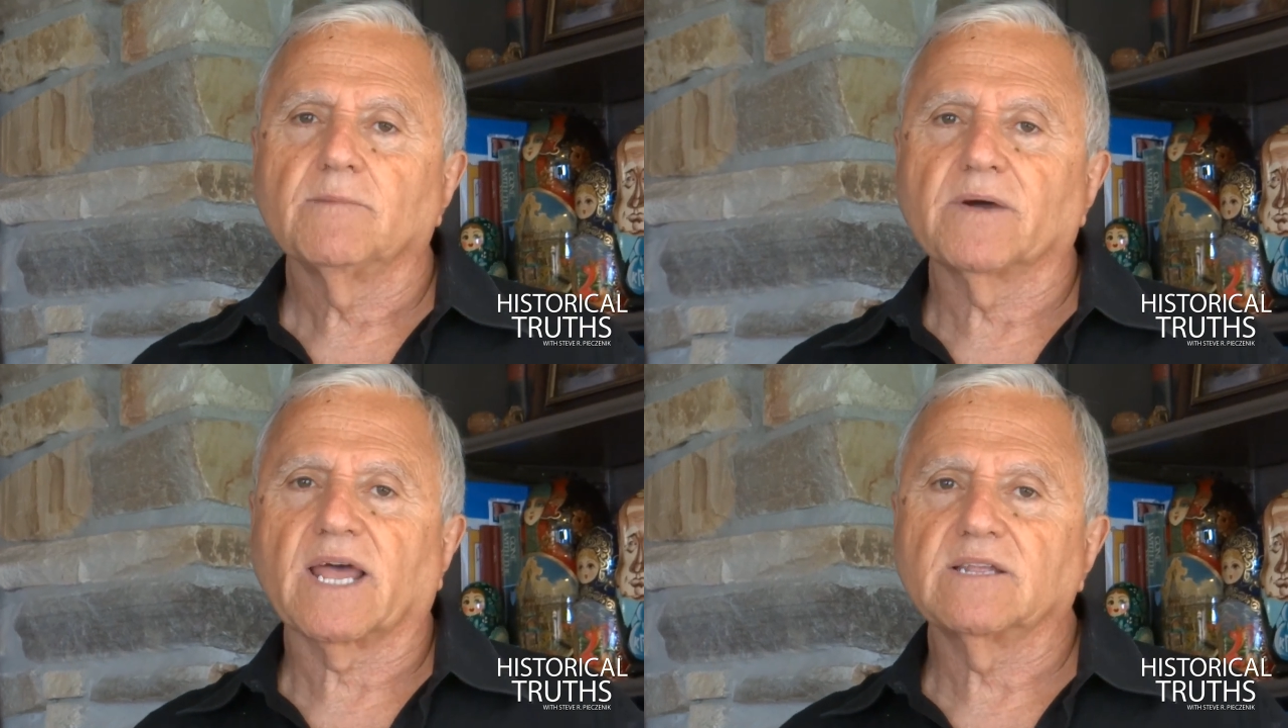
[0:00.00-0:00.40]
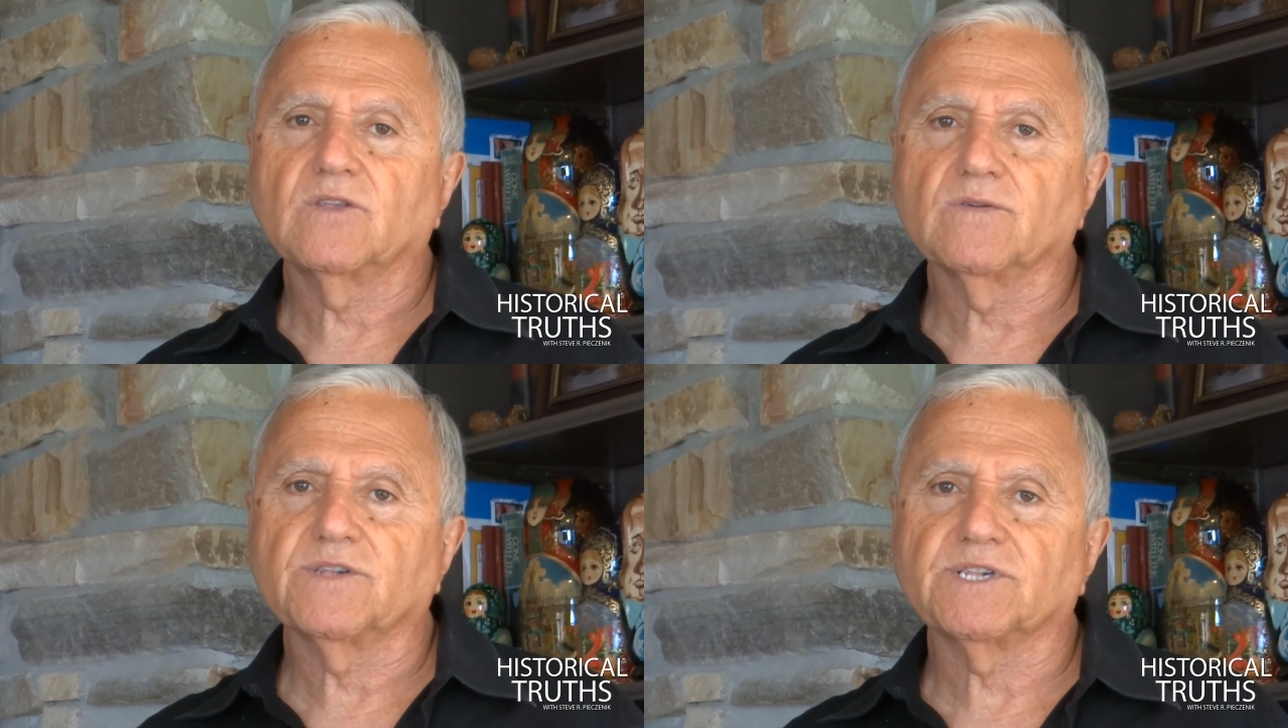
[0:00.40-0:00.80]
but I
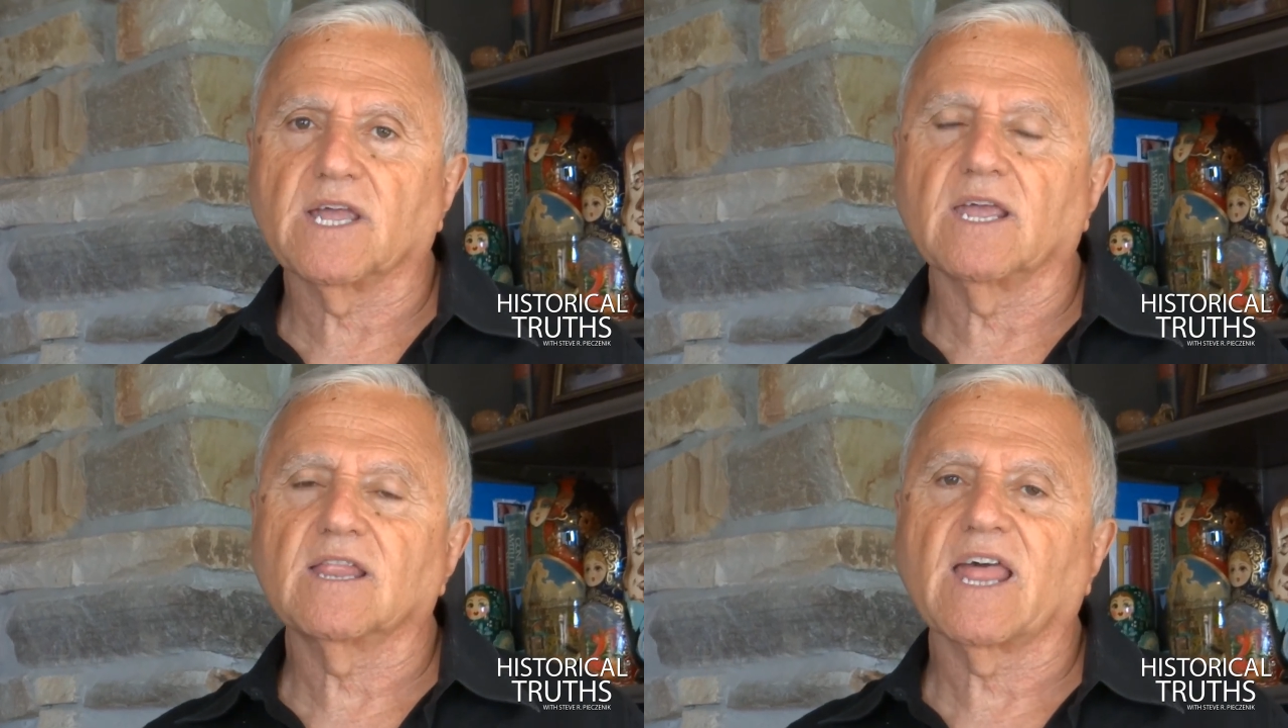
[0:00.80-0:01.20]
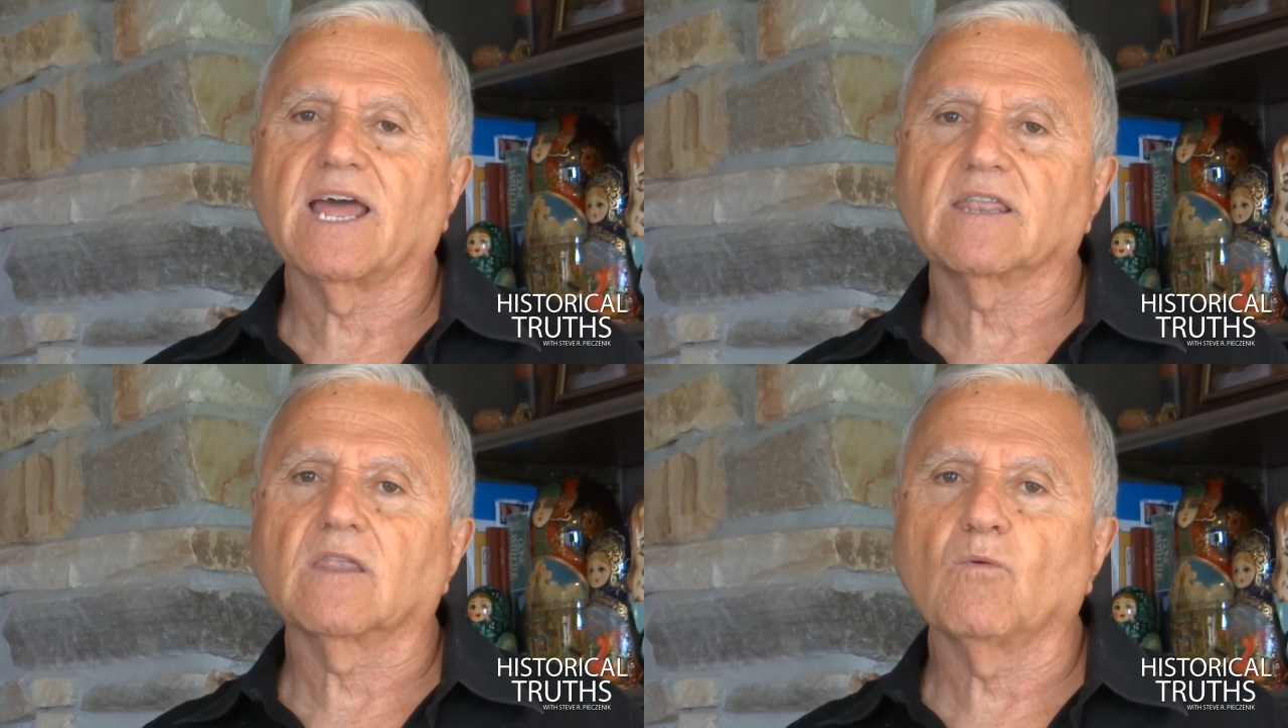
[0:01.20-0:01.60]
do say
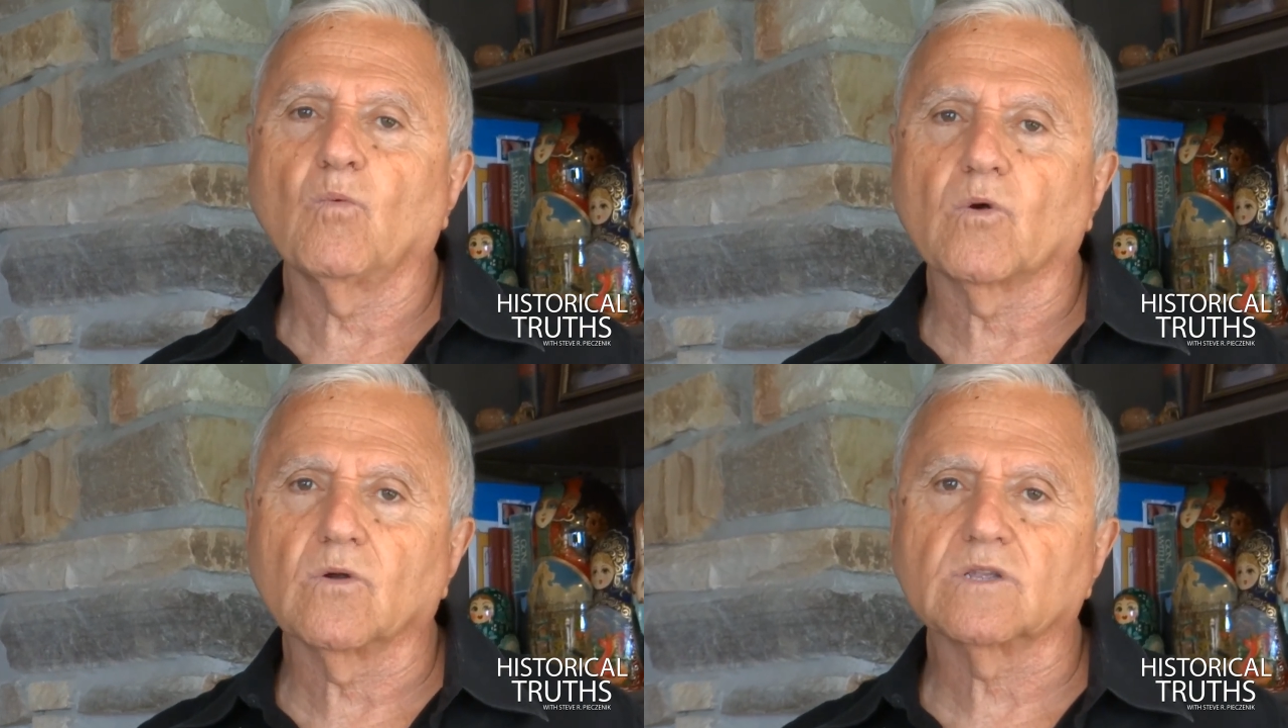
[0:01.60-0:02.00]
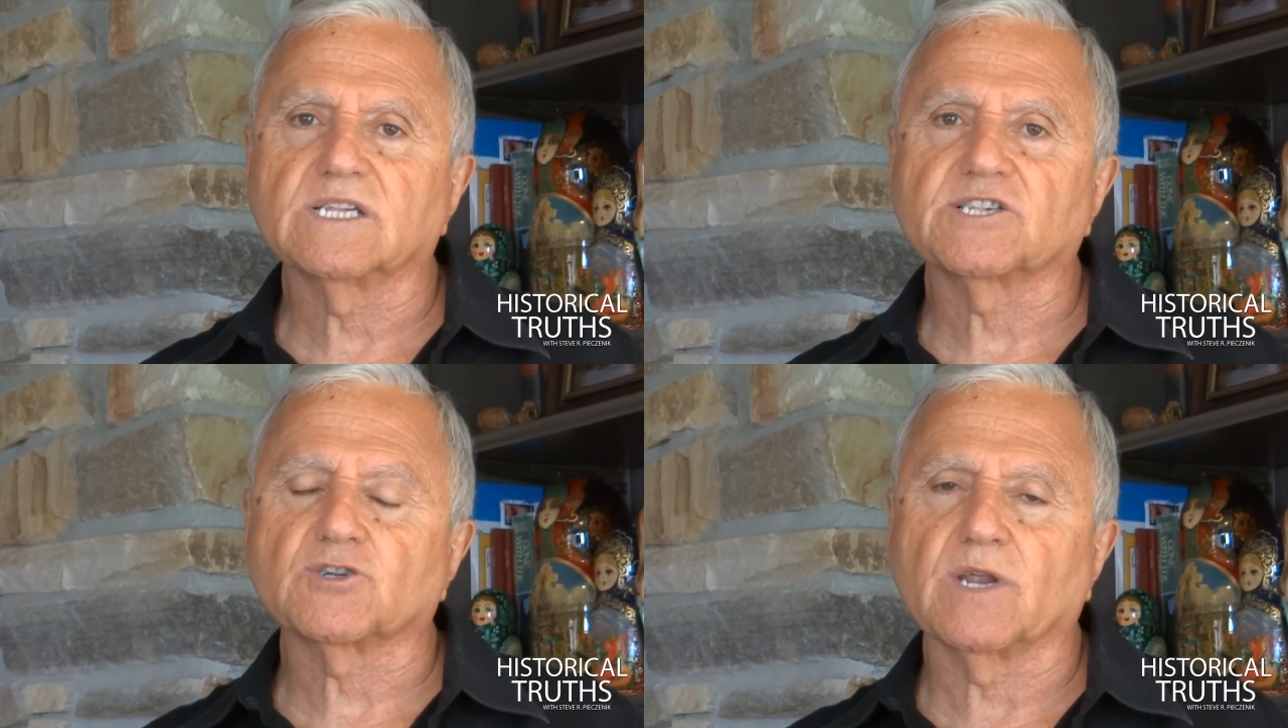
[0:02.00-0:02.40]
that the world has